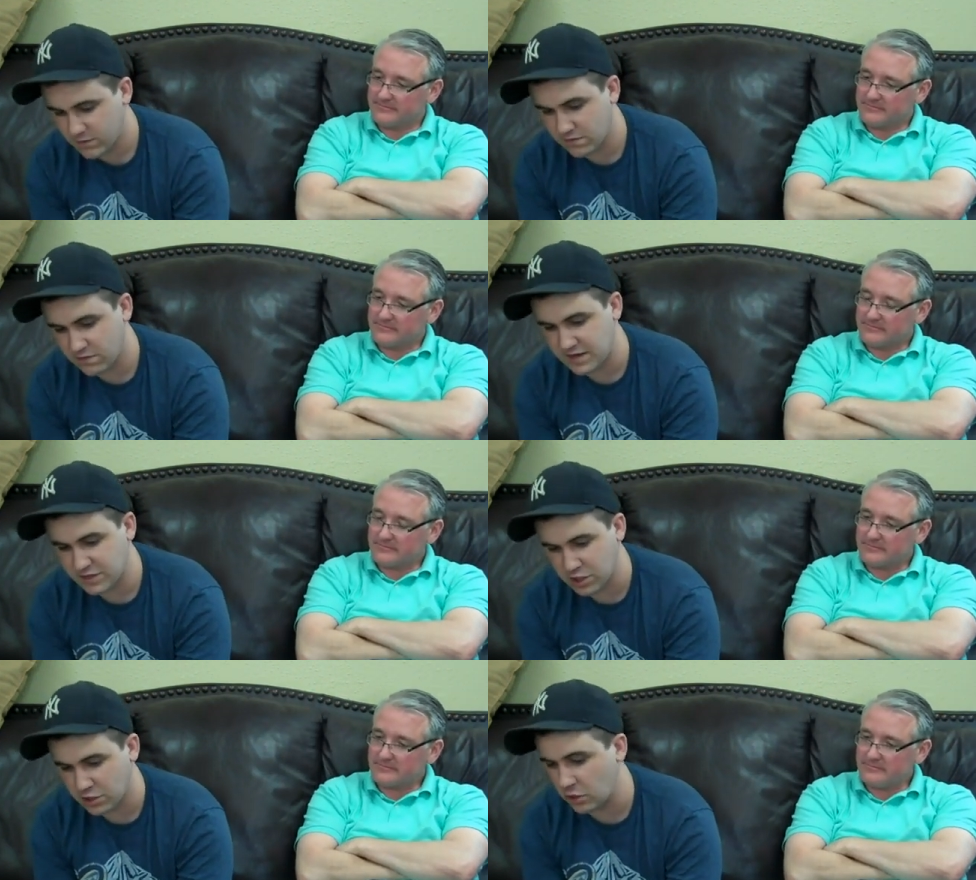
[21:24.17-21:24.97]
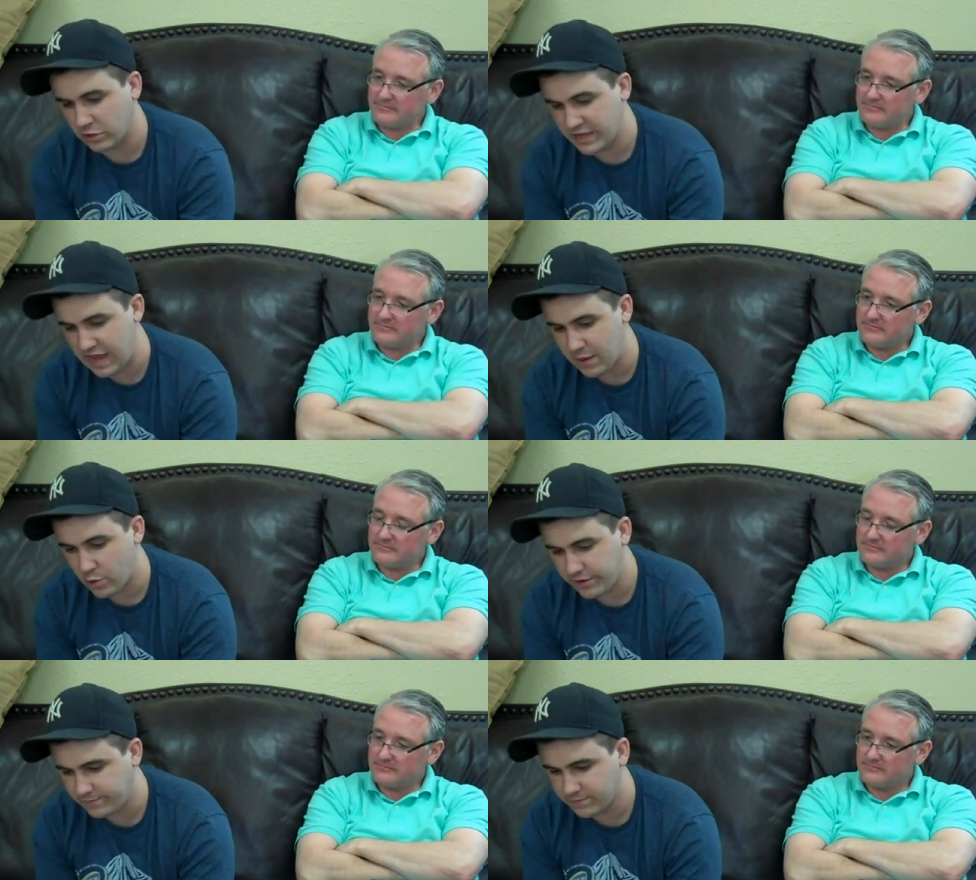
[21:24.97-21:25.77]
Speaker 1: So that's a good early
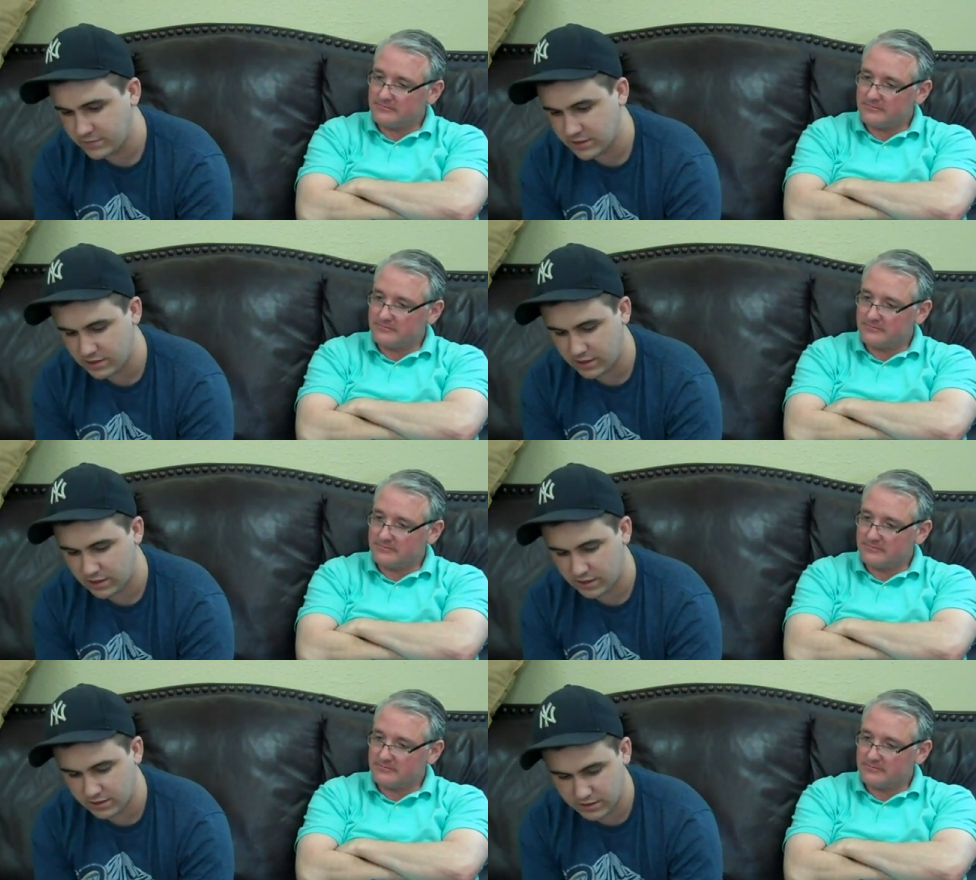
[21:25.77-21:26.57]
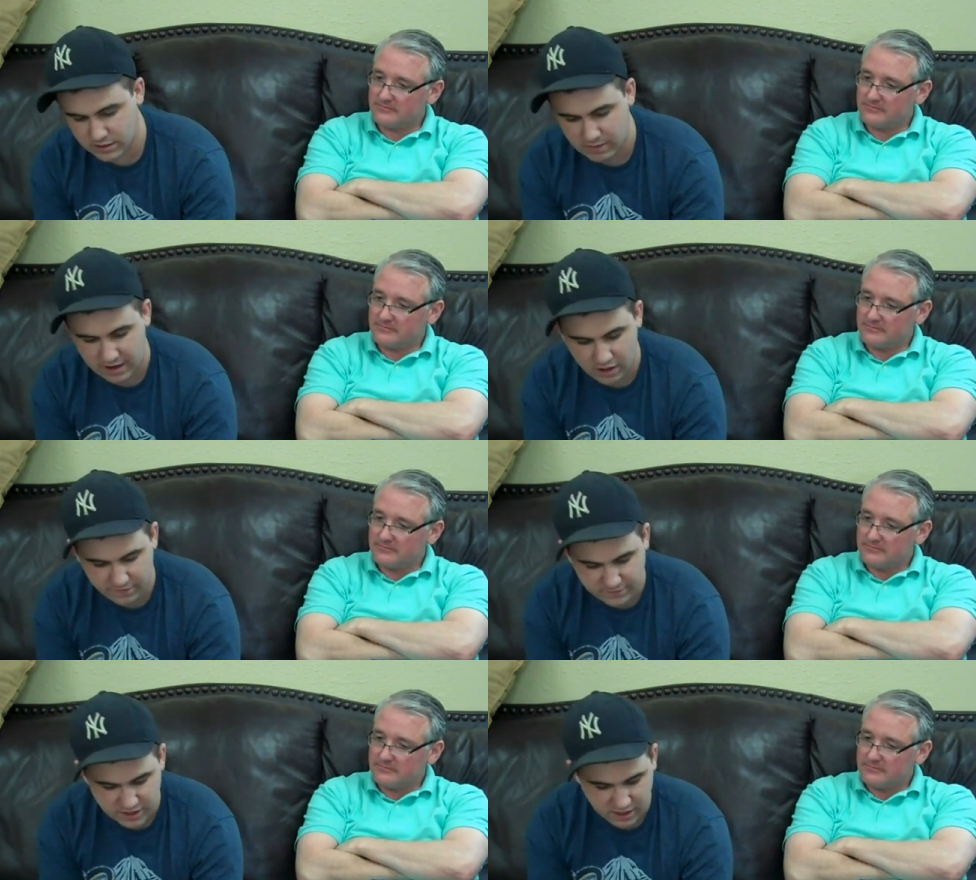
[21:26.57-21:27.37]
game one to, to rattle
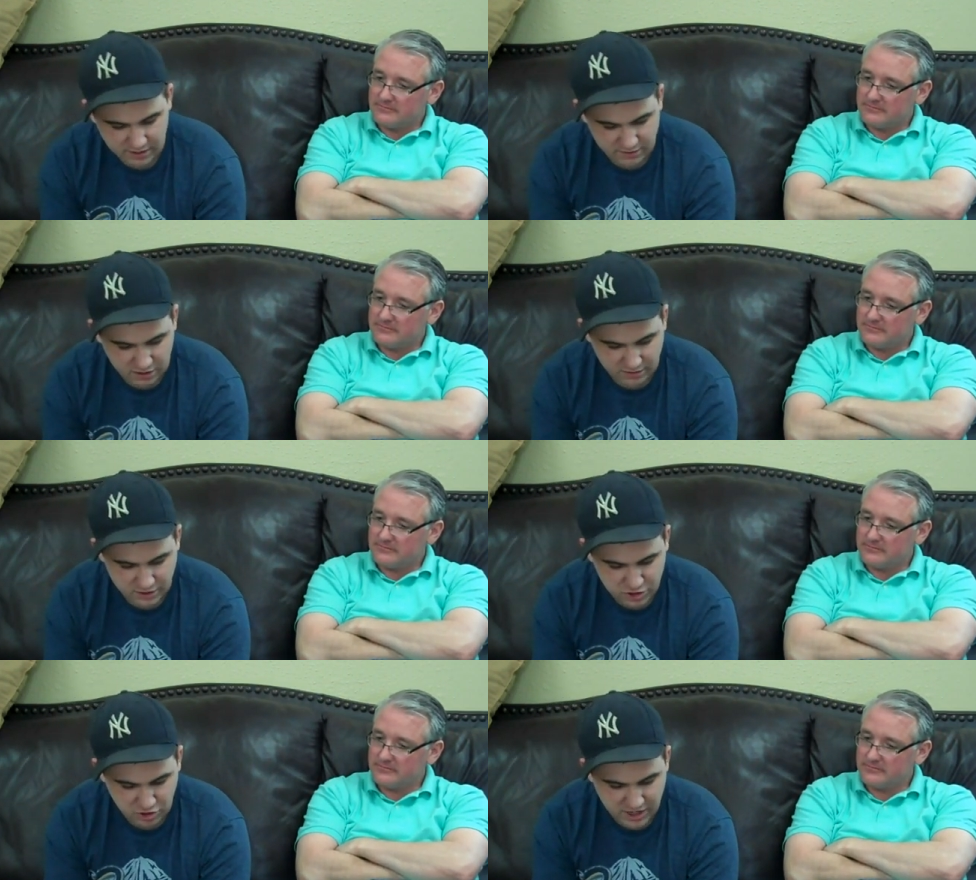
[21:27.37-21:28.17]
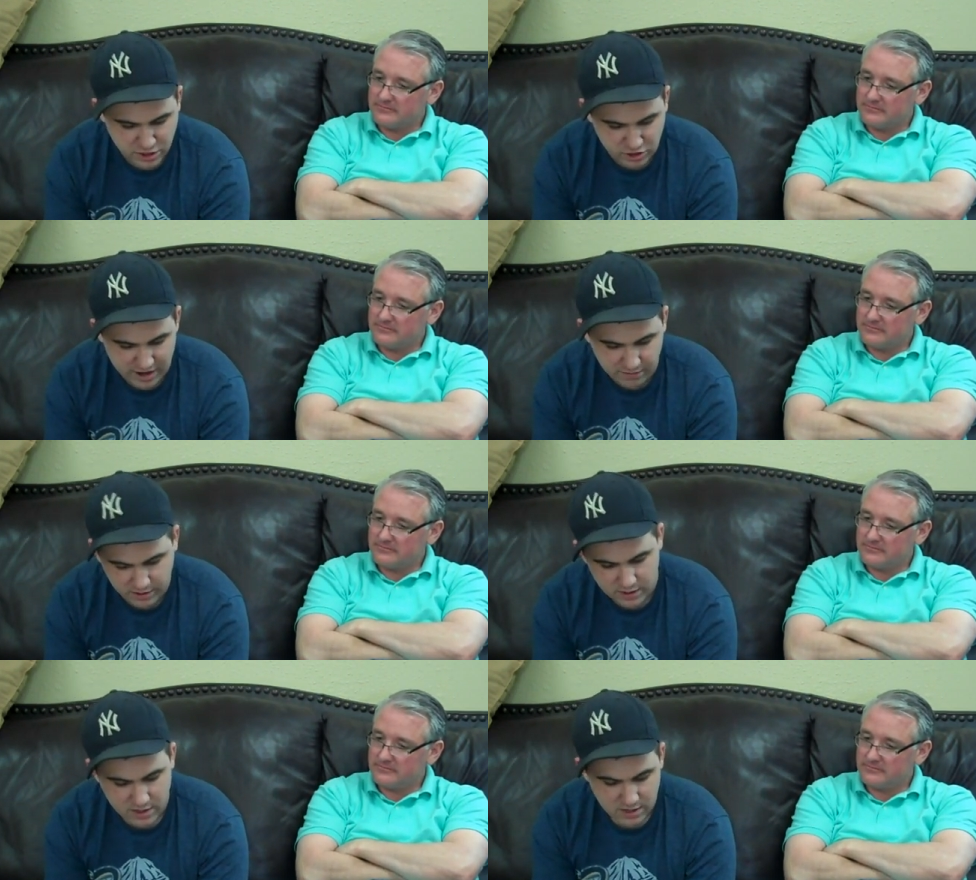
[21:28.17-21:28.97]
off. It's, uh, it's called Strike and Shroud.
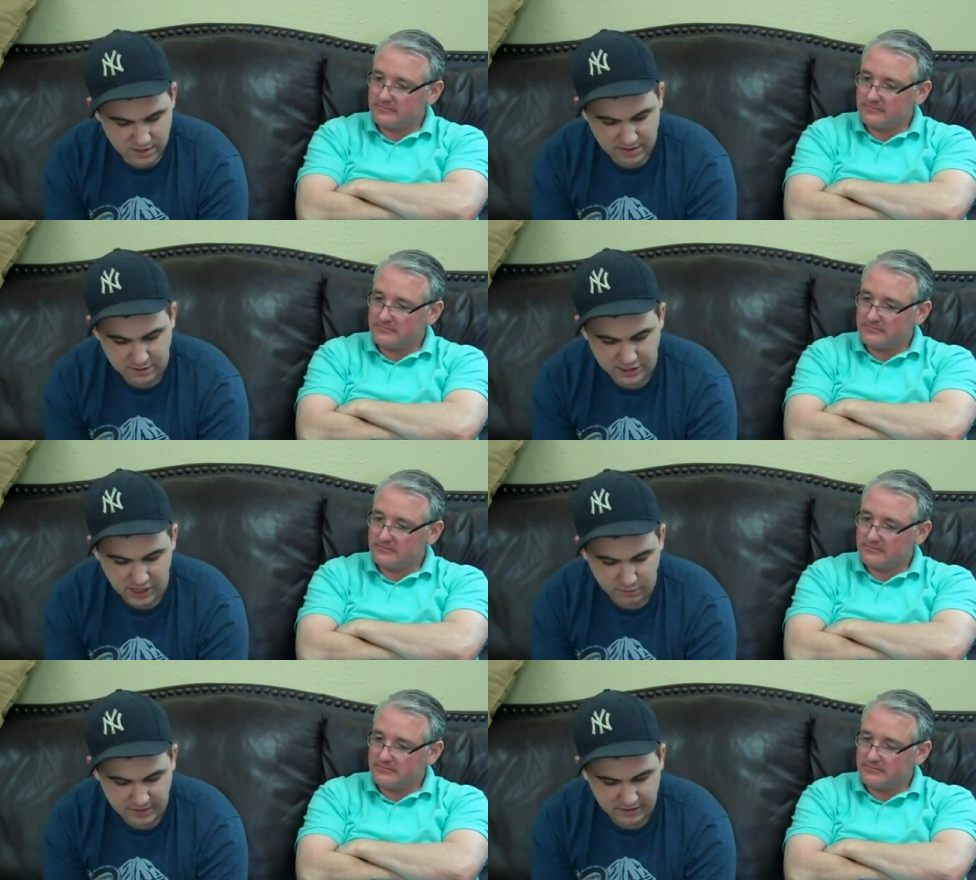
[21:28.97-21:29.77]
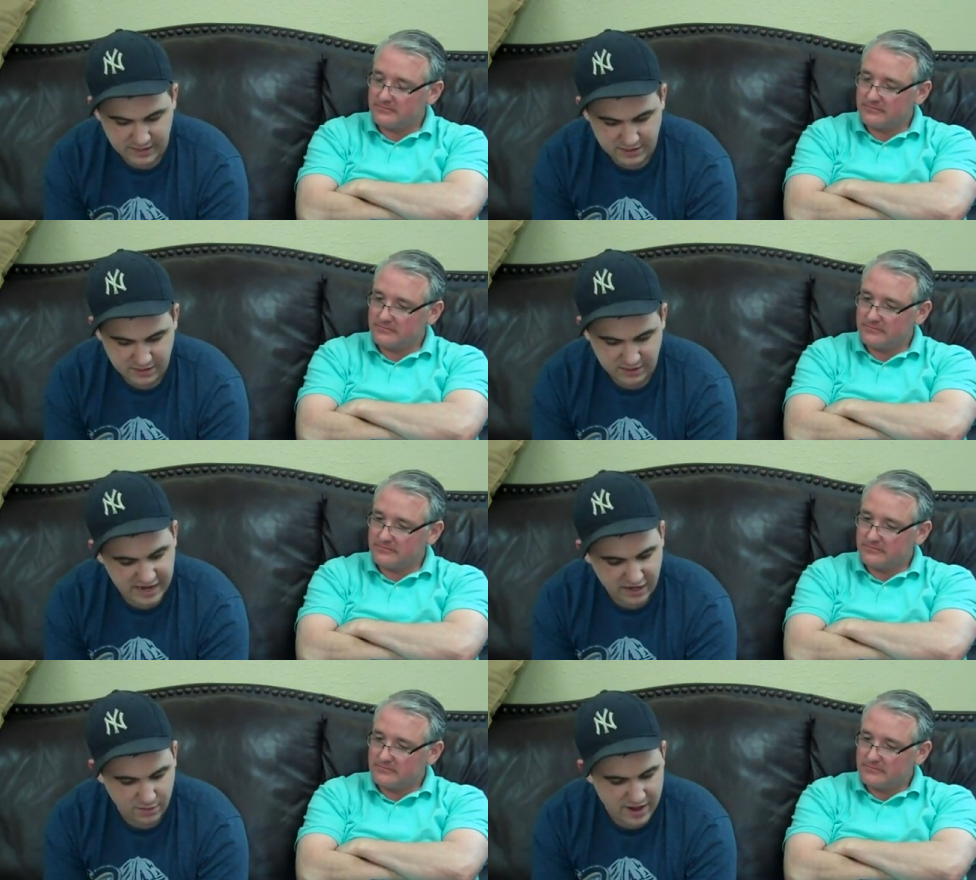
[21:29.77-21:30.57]
Then there's another one that lets the tank